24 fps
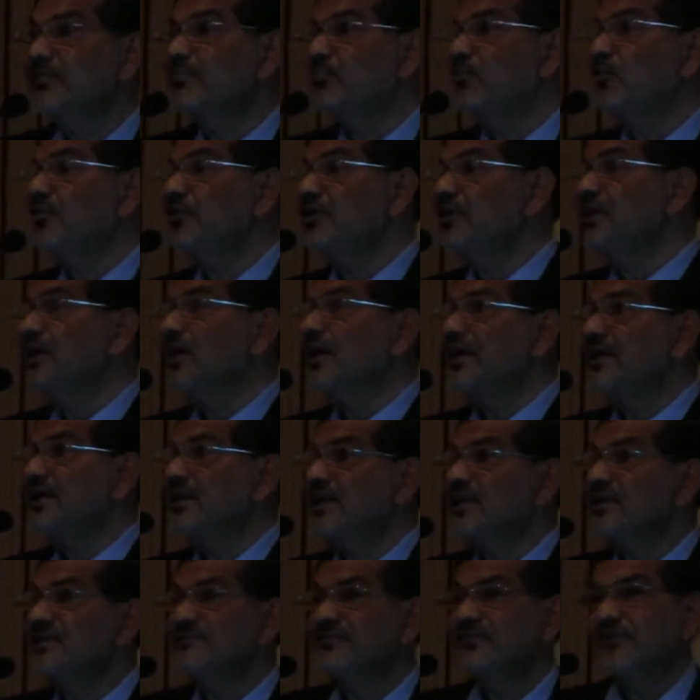reporting
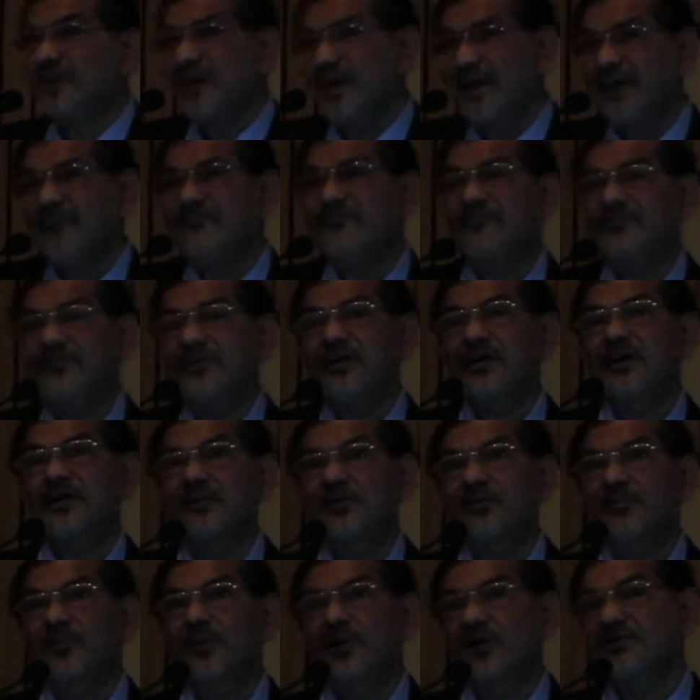guidelines for every
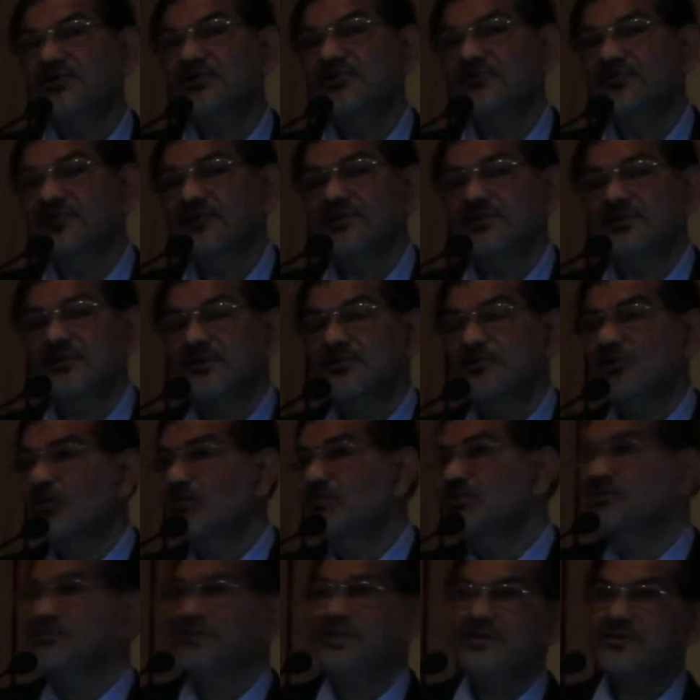other branch of research,
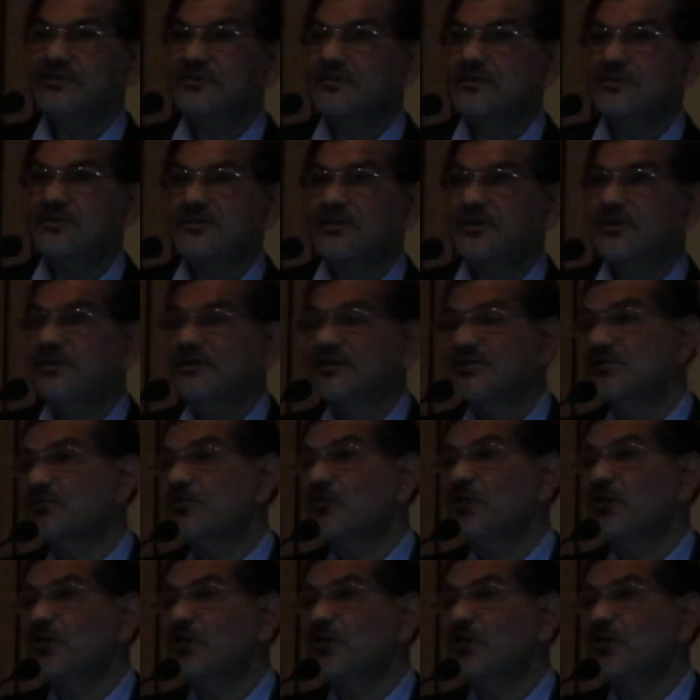observational studies,